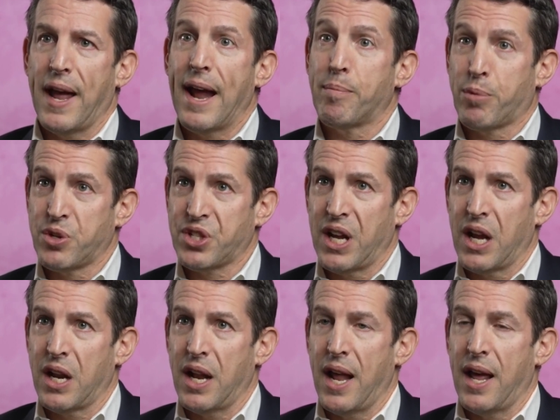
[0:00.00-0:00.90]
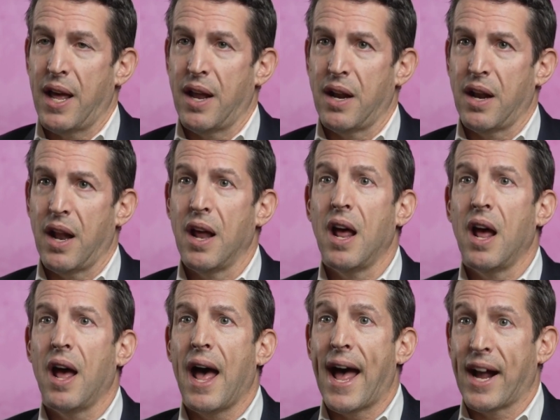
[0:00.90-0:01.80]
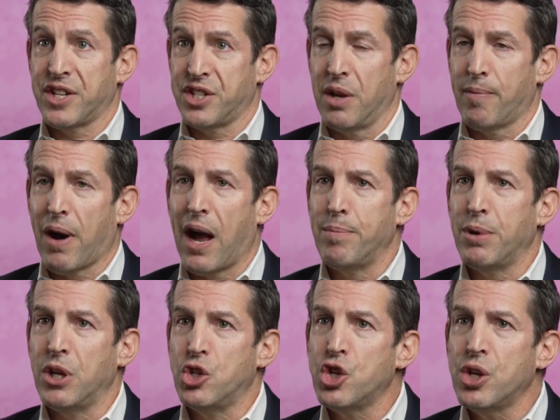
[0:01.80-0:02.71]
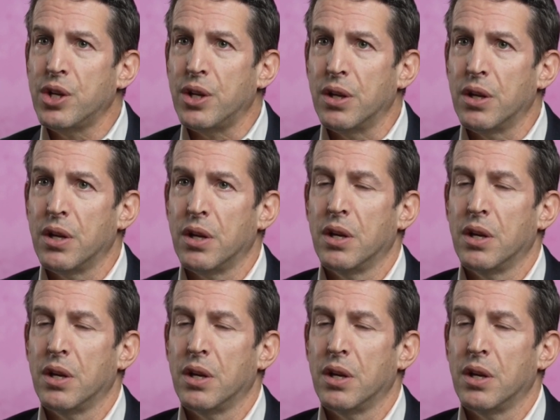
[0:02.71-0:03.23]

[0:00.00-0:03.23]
Ampersand and Acxiom IPG,